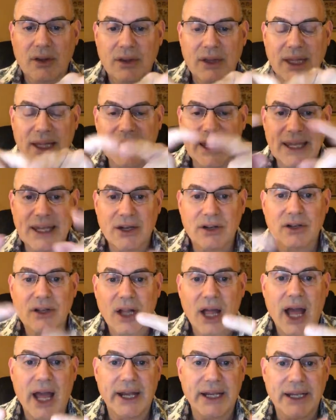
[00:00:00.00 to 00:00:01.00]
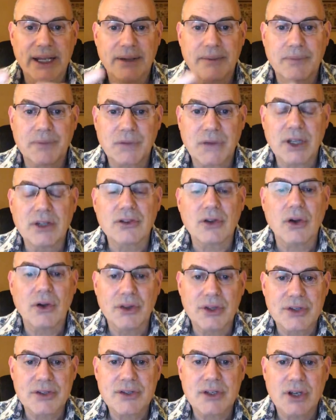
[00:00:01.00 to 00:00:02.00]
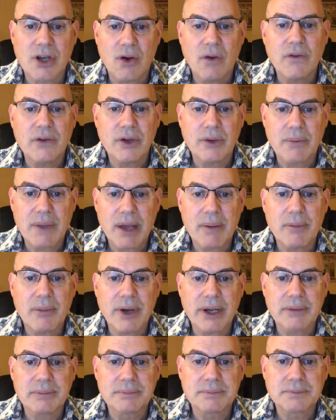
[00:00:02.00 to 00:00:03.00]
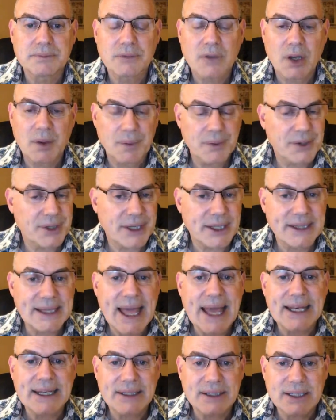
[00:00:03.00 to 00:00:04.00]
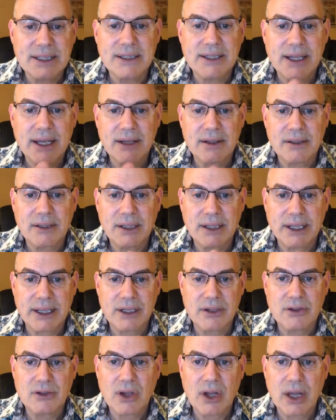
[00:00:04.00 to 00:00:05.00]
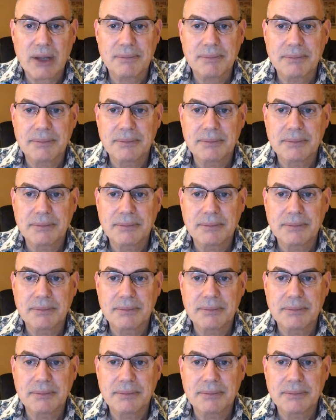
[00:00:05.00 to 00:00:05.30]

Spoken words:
The inner lining is called the synovial membrane. And we'll look at that in detail at a later time.